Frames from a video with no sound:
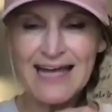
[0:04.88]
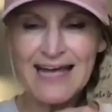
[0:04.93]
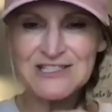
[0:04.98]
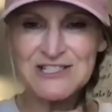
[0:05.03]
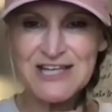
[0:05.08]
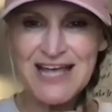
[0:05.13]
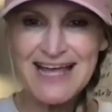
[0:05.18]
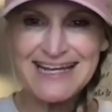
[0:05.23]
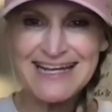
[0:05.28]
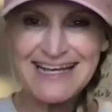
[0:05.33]
Hi,
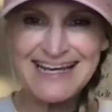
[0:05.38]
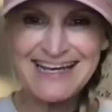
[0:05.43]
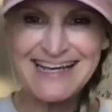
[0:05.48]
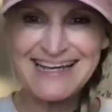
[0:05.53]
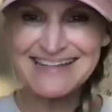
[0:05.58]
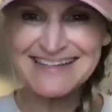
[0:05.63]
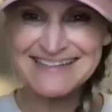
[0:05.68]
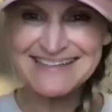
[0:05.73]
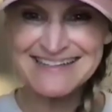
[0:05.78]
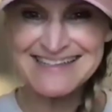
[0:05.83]

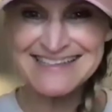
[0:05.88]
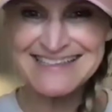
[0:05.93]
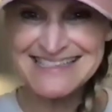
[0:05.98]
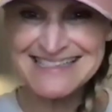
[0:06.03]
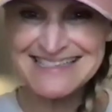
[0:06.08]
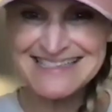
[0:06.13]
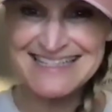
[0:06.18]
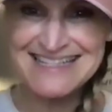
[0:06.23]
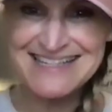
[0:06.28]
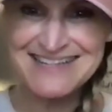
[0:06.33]
Jenny. Good to
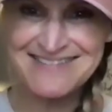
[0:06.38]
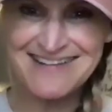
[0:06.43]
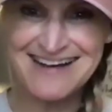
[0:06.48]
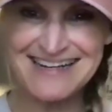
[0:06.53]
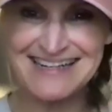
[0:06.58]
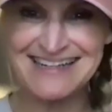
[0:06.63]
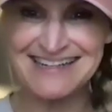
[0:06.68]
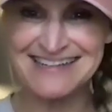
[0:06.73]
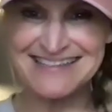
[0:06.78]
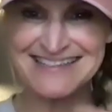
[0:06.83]
see you
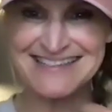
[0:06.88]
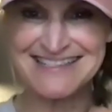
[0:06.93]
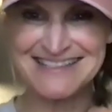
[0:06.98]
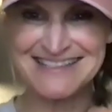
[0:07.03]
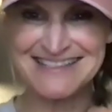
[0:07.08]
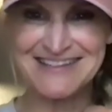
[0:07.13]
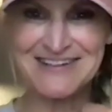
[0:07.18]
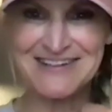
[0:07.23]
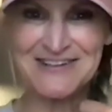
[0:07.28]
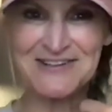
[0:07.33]
on here
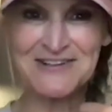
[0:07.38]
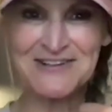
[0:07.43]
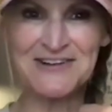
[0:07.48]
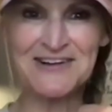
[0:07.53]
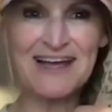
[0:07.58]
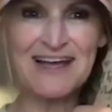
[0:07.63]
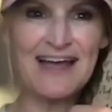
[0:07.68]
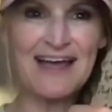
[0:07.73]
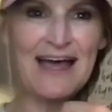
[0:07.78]
too.